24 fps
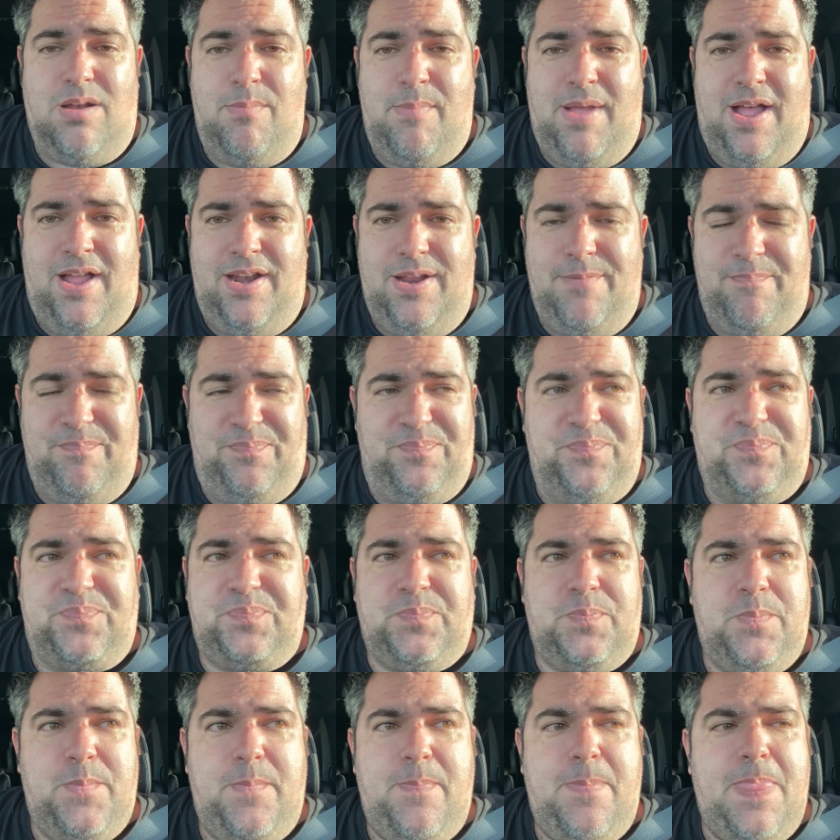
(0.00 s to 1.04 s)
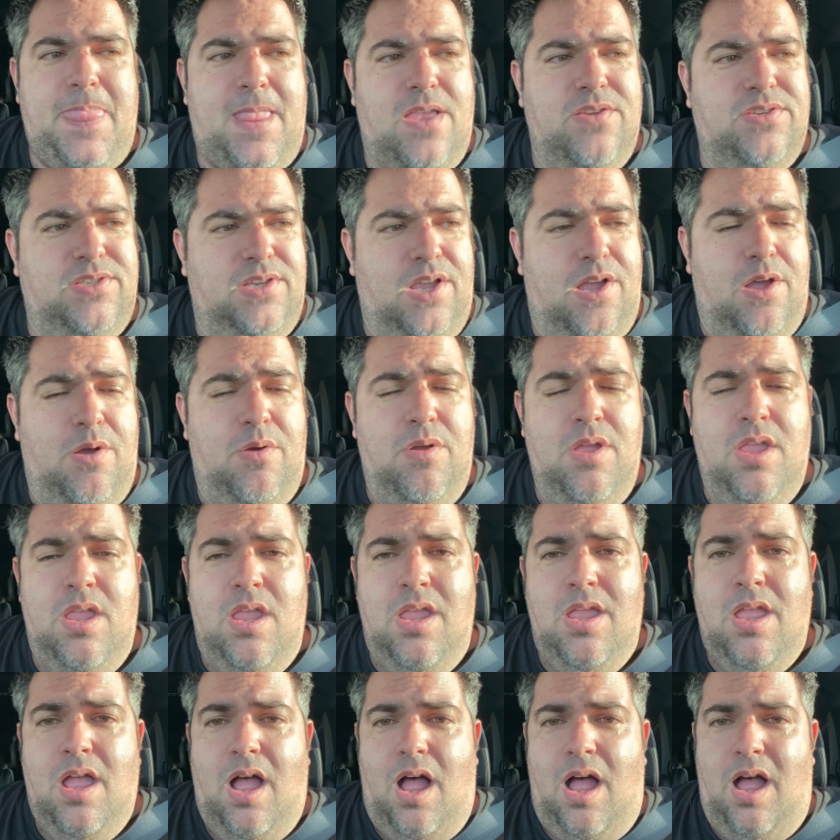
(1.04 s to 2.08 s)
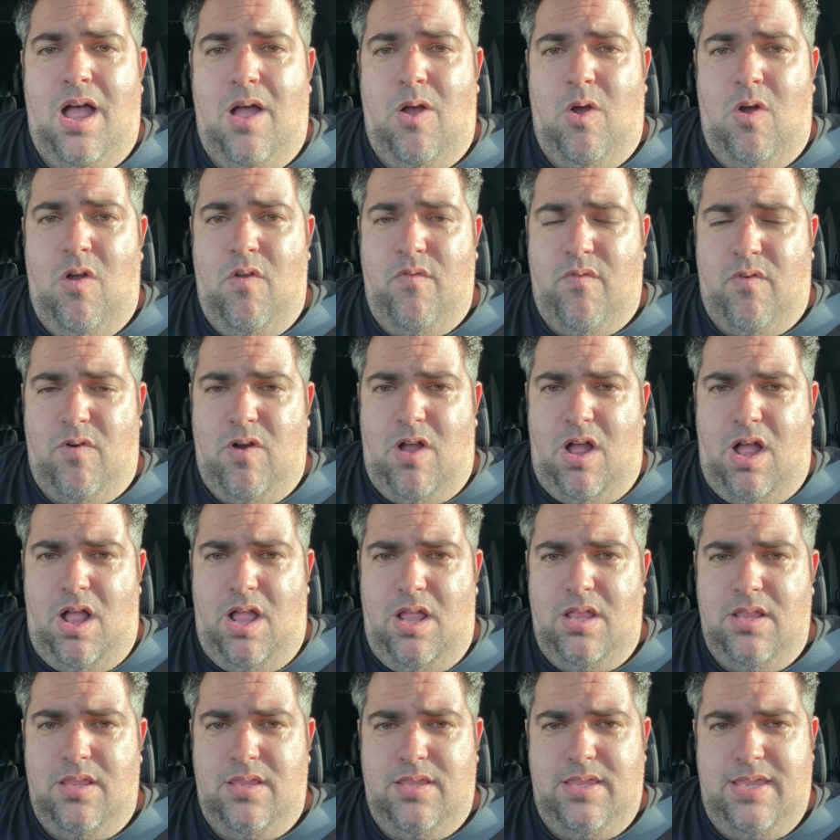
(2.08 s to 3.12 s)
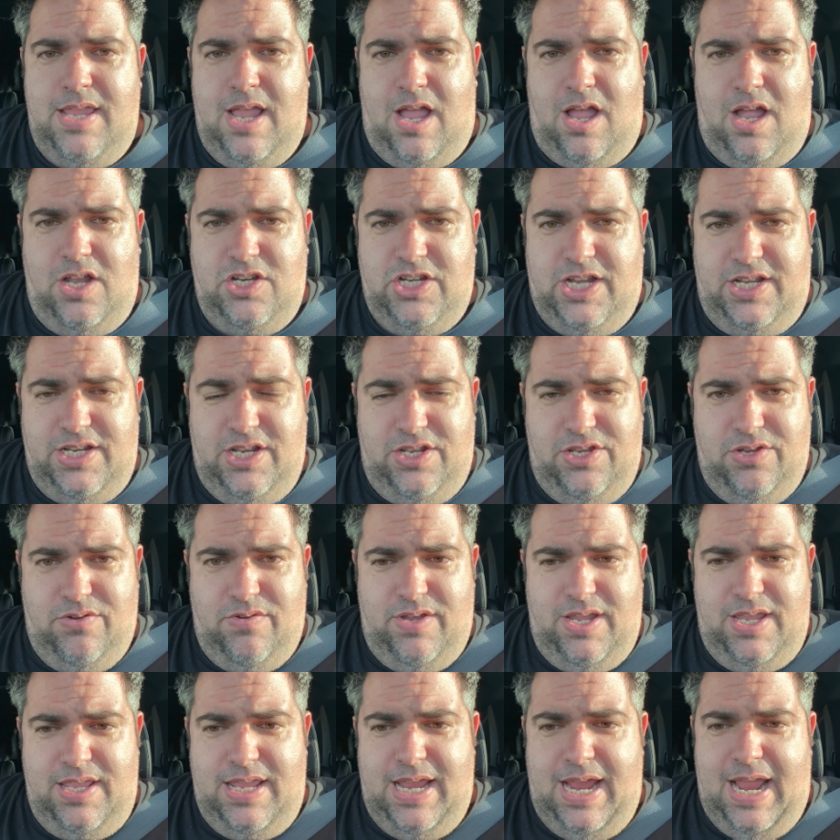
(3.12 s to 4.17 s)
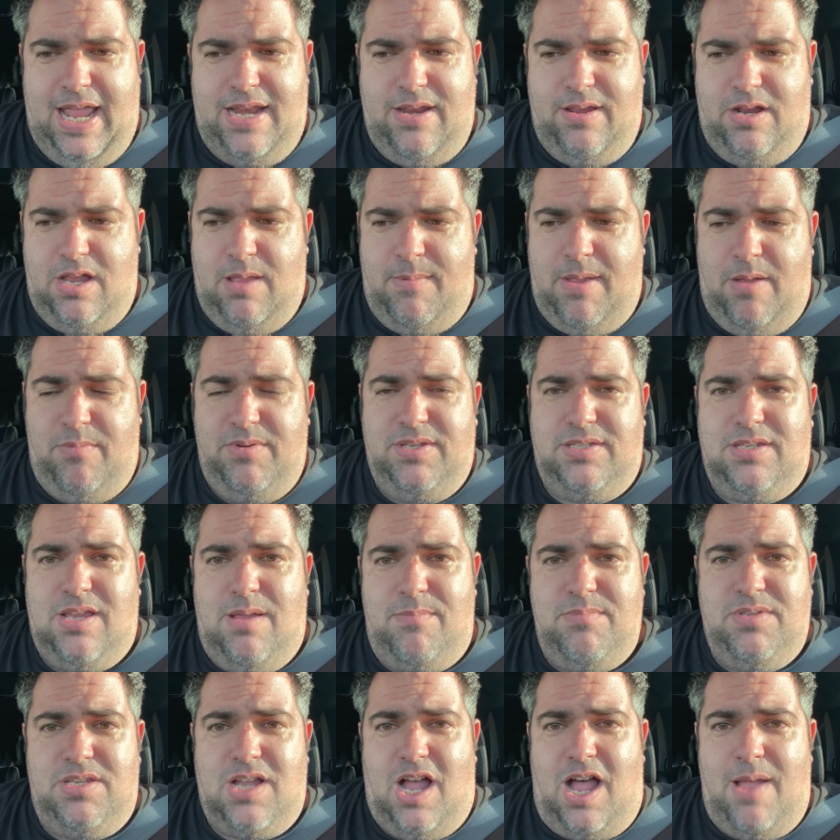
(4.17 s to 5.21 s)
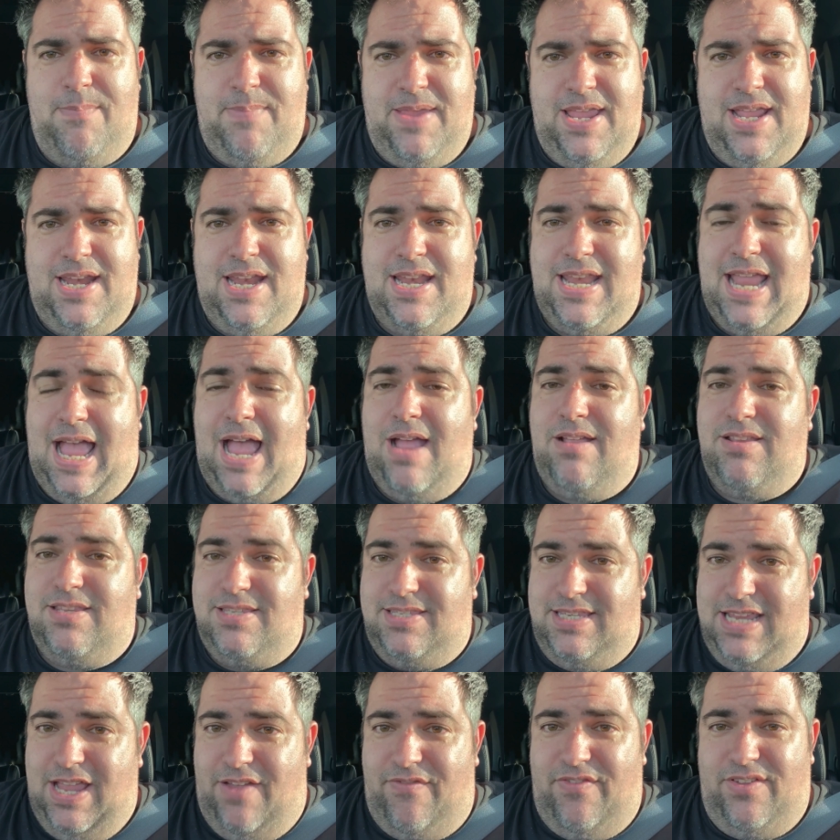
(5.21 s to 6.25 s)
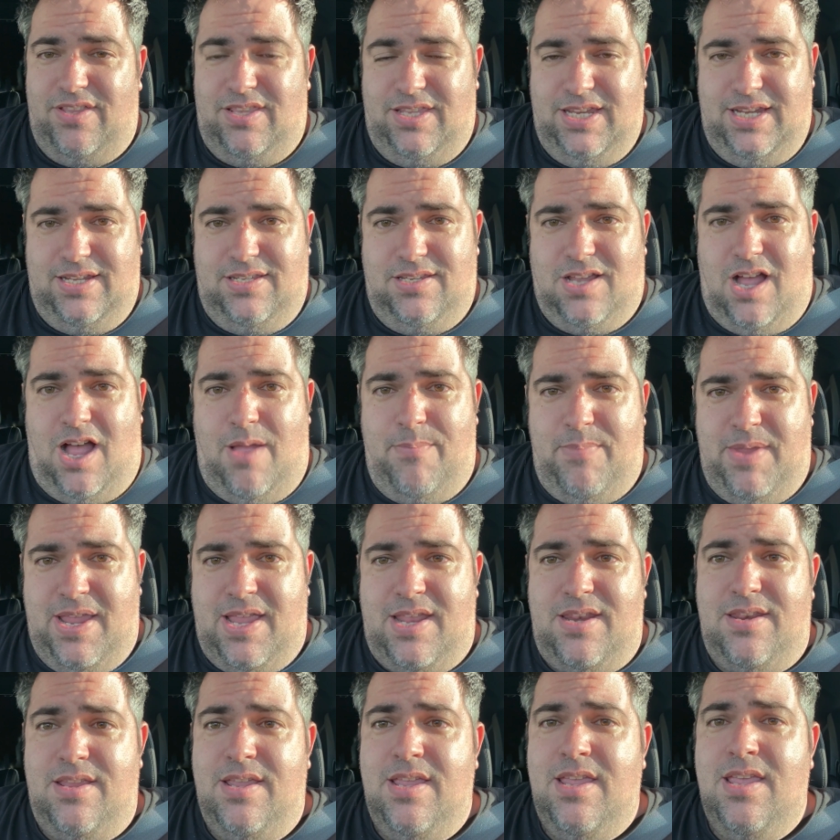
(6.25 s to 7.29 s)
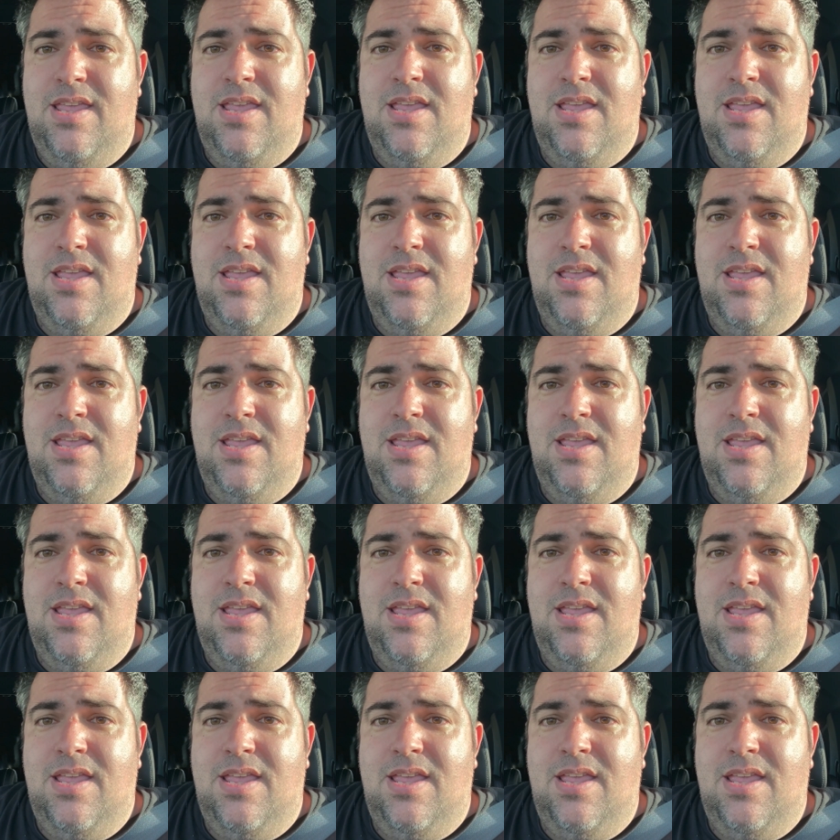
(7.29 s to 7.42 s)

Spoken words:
about it. So overall, Dodge had to do it and they had to come up with something top end, and that is definitely top end.